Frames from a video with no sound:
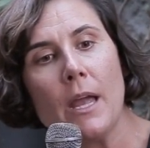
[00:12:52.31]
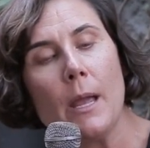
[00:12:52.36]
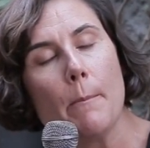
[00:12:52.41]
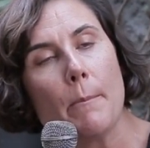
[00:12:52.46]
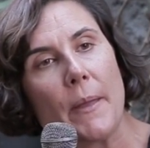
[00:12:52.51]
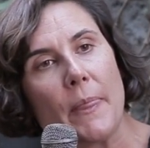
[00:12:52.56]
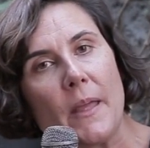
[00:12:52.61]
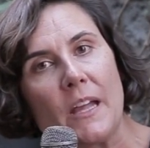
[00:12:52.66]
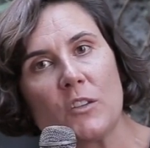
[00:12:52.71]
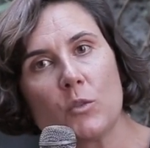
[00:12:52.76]

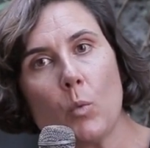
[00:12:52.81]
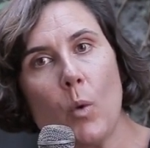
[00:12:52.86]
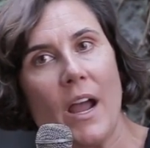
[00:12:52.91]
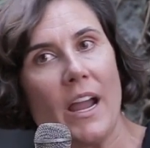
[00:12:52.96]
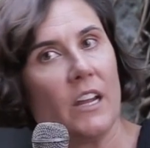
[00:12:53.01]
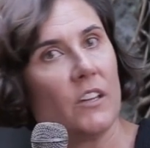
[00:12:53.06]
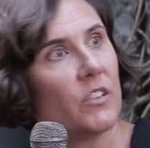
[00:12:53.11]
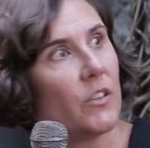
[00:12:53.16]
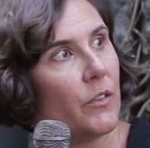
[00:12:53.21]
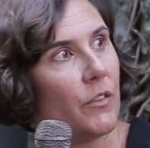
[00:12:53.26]
But there's
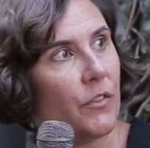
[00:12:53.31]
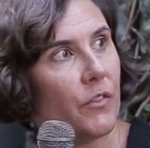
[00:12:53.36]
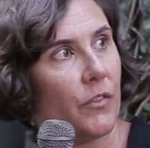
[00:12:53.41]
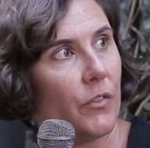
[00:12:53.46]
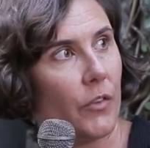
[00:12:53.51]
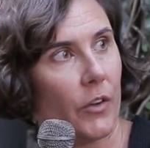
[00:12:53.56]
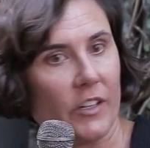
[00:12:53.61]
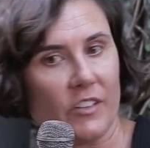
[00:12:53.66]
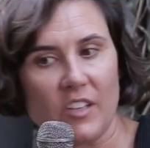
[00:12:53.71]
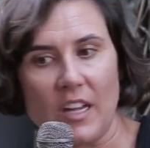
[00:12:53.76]
ways of,
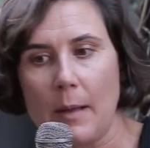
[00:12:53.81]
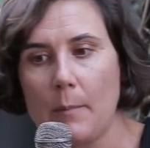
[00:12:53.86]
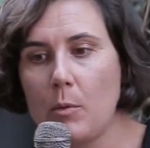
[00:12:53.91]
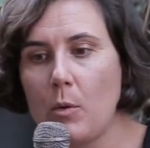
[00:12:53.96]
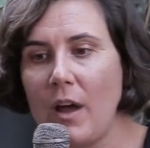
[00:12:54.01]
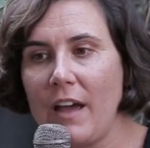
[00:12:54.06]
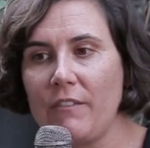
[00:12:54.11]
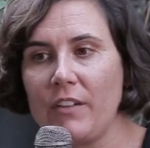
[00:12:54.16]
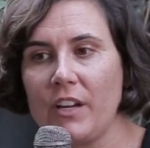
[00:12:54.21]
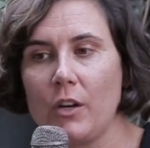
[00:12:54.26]
for example,
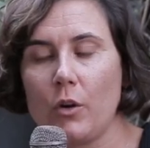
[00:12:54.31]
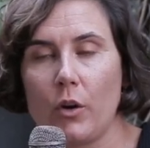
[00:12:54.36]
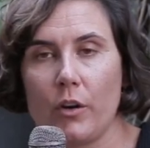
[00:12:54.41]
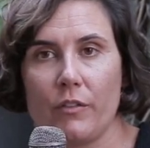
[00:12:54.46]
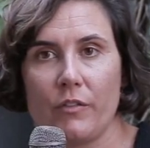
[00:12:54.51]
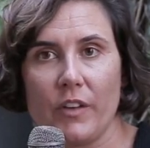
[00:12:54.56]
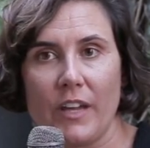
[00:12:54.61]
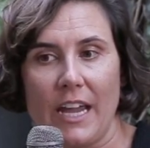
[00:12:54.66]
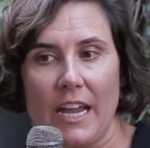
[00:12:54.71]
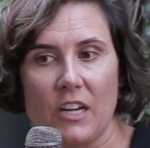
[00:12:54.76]
having
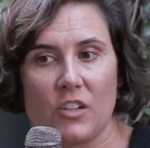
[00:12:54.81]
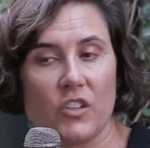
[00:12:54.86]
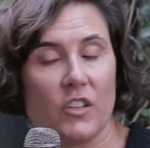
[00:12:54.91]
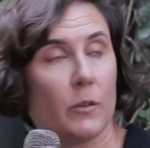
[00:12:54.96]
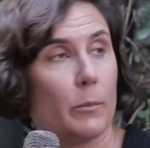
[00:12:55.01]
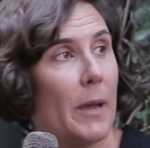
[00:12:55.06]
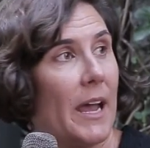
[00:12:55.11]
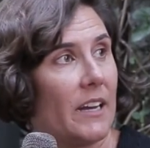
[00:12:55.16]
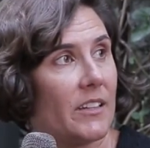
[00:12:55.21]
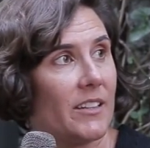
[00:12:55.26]
notifications
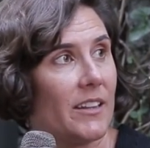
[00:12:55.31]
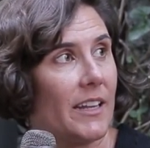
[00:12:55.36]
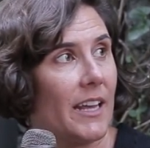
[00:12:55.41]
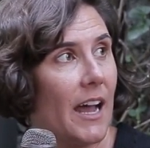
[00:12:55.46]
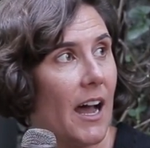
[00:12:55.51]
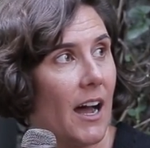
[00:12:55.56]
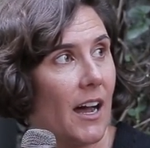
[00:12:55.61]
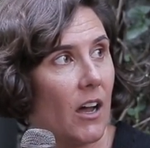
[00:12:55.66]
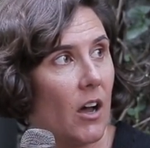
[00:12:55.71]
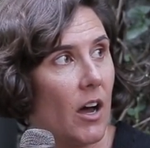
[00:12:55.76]
back to the
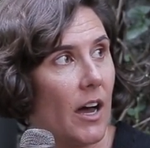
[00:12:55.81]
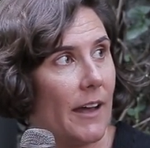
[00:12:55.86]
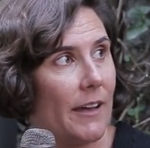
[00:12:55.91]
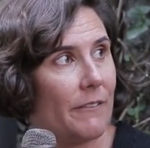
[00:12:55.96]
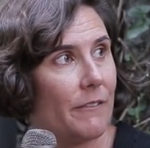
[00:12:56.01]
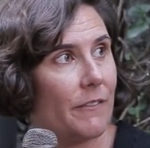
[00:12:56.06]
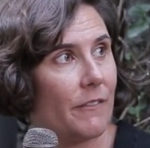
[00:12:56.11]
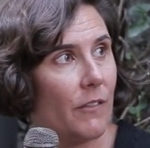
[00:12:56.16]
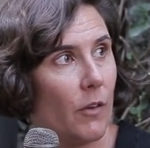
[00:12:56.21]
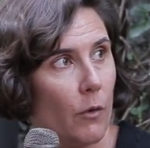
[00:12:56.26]
archive
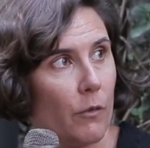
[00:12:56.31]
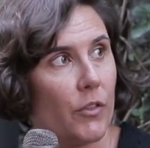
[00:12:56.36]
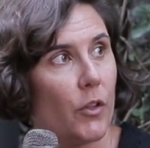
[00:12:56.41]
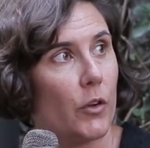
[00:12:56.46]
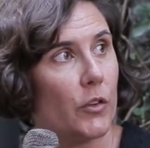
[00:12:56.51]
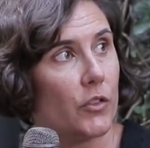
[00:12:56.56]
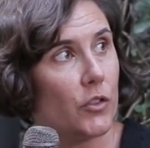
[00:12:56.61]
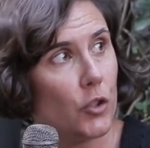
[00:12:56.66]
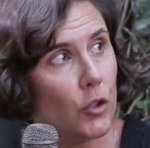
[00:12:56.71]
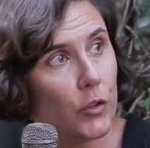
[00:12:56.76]
of
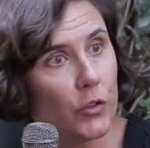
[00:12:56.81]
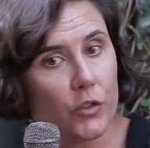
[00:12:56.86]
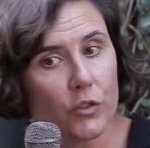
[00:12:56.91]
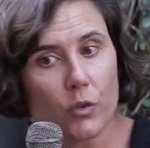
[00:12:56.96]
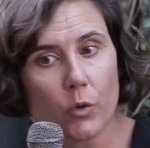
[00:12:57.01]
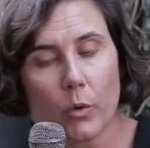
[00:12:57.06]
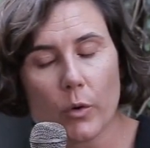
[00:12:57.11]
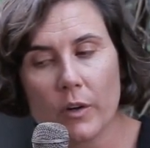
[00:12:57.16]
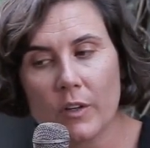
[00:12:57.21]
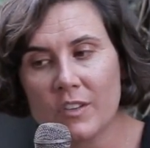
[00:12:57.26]
those news
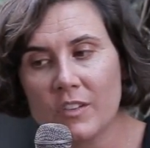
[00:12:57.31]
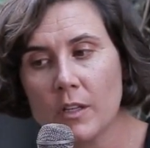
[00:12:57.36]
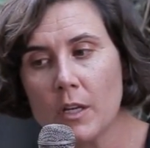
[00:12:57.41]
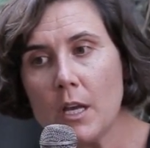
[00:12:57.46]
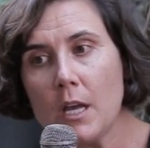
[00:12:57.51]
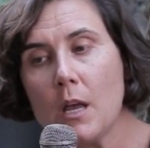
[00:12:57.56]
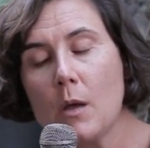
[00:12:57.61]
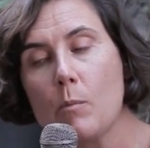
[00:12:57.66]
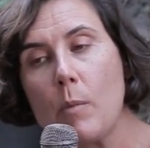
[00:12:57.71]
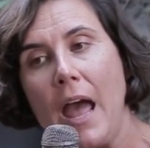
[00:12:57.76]
stories,
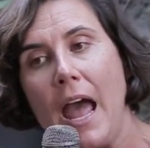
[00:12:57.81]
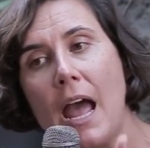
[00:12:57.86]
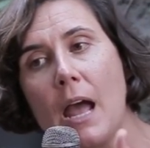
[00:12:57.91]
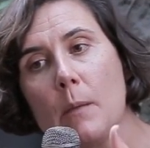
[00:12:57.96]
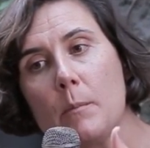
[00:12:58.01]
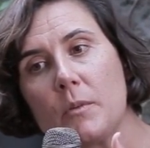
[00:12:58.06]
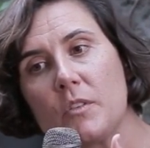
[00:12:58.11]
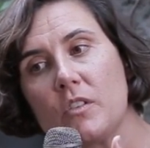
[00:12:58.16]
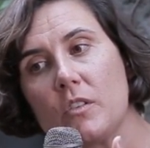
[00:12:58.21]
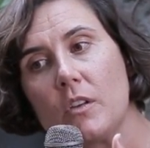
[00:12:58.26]

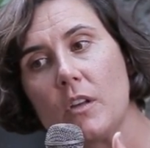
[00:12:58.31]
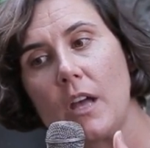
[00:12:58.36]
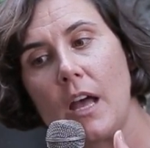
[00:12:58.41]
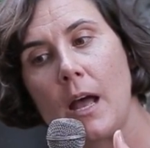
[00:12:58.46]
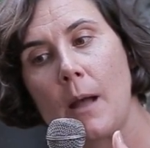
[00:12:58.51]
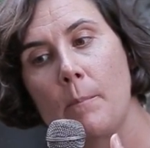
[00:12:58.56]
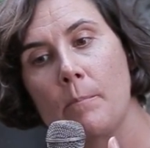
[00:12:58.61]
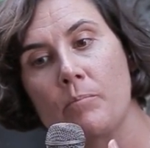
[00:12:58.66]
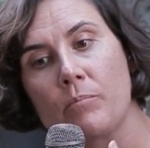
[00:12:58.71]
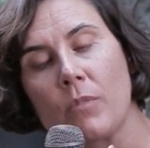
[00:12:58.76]
perhaps.
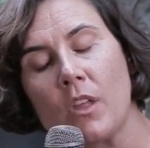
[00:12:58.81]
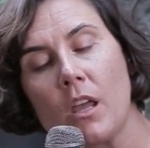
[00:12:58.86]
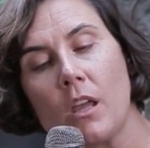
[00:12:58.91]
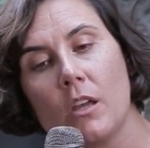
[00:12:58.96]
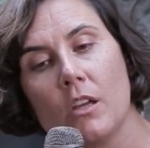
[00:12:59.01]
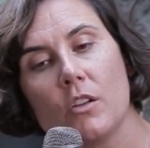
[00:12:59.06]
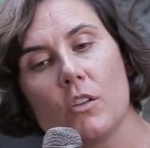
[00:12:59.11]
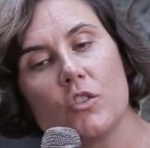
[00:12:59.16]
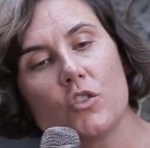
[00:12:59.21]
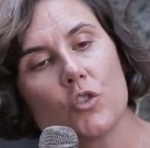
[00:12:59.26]
Um,
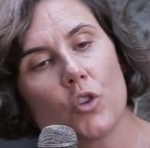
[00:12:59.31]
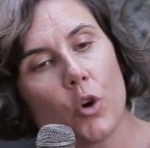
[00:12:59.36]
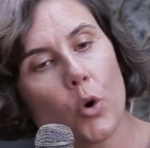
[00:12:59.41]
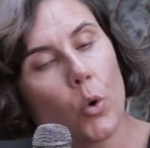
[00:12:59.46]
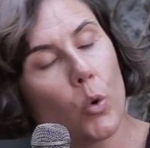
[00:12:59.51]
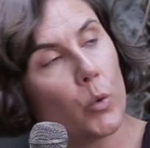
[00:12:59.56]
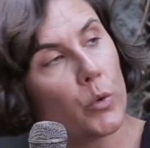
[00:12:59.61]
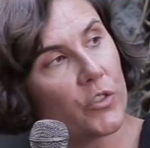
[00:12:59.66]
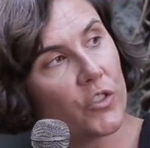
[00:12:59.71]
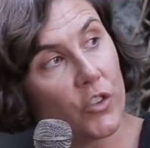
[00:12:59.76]

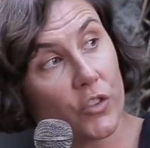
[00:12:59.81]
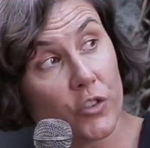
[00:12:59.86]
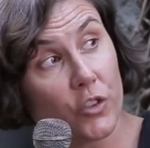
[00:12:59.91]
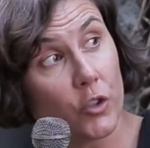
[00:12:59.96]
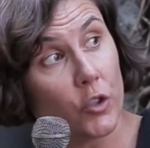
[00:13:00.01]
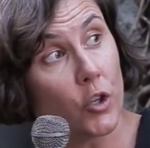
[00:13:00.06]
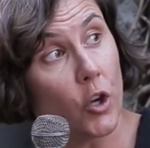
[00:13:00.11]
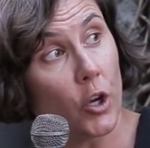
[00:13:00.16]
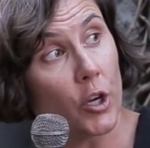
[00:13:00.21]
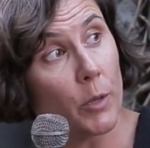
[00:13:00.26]
tools to
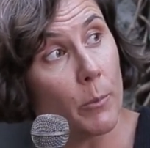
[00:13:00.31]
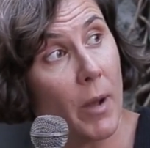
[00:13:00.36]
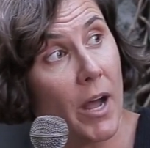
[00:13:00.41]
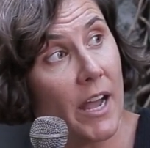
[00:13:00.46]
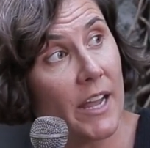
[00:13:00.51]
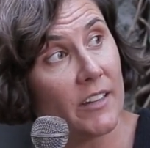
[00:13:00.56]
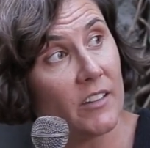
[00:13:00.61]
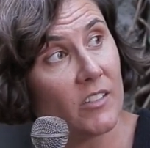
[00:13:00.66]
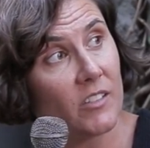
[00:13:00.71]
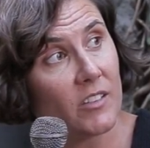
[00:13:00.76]

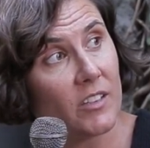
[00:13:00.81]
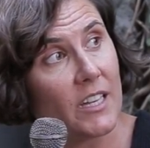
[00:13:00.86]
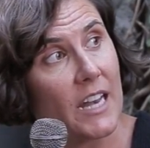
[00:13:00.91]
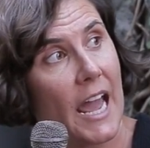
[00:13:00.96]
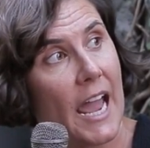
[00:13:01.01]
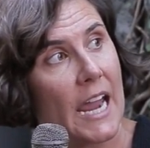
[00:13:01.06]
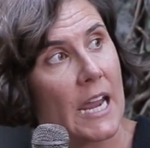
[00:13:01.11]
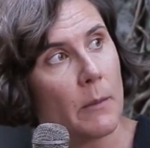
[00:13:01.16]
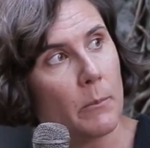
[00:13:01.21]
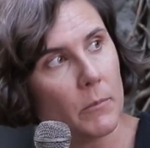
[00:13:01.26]
pseudonymize
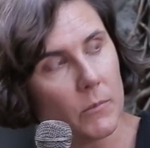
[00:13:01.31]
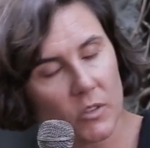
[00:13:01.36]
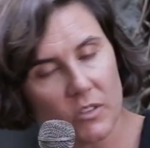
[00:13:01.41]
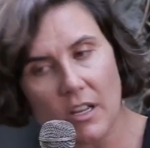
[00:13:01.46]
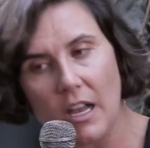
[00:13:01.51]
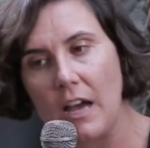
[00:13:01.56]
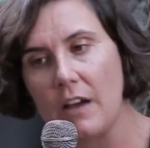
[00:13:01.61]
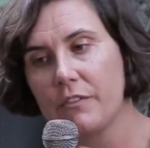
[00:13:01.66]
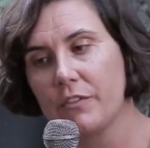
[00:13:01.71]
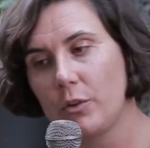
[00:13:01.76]
names
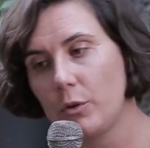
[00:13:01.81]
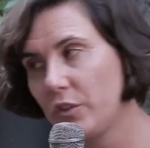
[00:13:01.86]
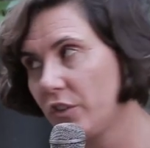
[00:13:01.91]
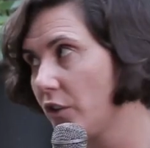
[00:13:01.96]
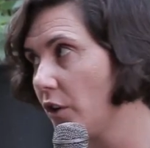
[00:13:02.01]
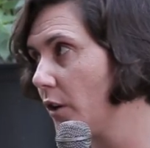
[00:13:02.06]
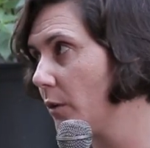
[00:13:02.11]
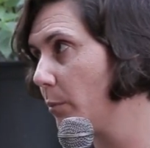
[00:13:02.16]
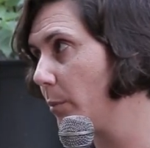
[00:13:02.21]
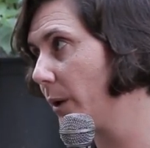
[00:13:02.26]
after a
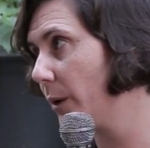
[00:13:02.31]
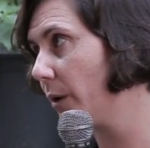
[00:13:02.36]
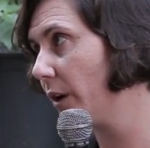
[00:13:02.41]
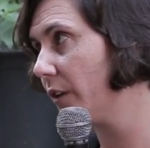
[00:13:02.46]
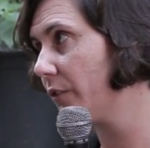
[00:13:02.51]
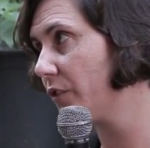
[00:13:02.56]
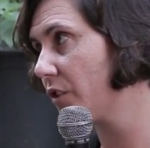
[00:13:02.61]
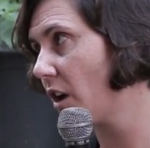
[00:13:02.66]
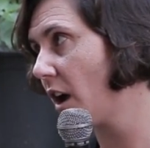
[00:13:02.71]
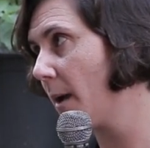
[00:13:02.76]
certain period
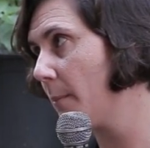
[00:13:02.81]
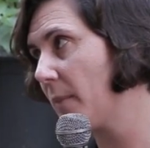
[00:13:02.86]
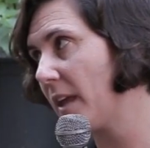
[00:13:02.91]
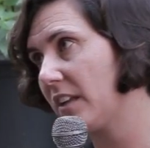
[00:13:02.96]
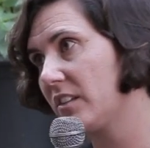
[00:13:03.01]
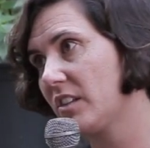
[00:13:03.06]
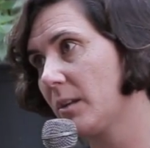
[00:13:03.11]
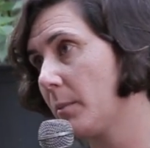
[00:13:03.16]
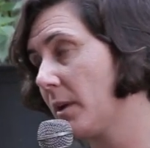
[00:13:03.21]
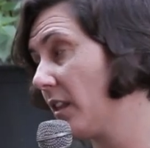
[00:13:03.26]
of time. That's
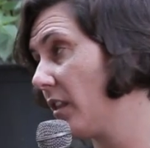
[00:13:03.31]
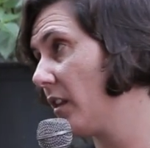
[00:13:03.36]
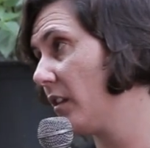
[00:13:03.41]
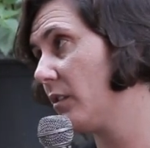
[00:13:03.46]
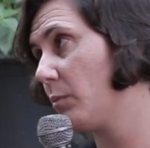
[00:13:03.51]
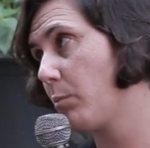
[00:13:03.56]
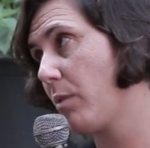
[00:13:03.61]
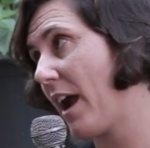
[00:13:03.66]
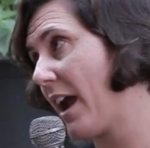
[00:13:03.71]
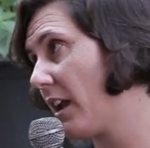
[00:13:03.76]
something that's
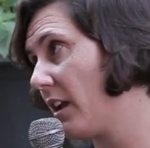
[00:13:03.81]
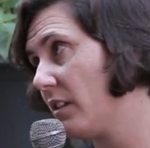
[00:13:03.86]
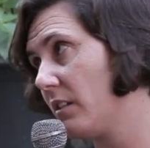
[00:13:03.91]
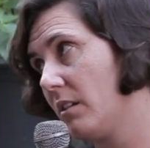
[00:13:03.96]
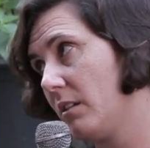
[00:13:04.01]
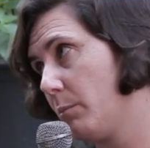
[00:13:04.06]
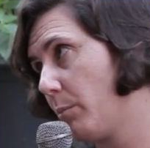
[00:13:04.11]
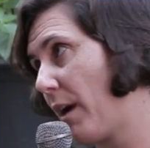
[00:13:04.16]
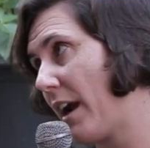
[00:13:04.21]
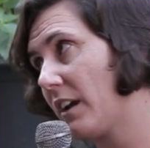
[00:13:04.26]
pra
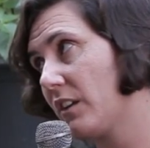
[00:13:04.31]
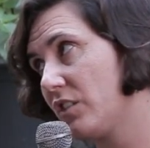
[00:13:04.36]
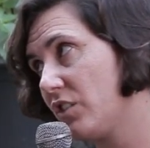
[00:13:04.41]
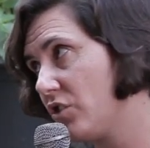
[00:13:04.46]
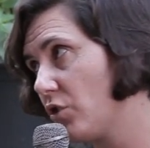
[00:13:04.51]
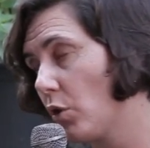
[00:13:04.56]
practiced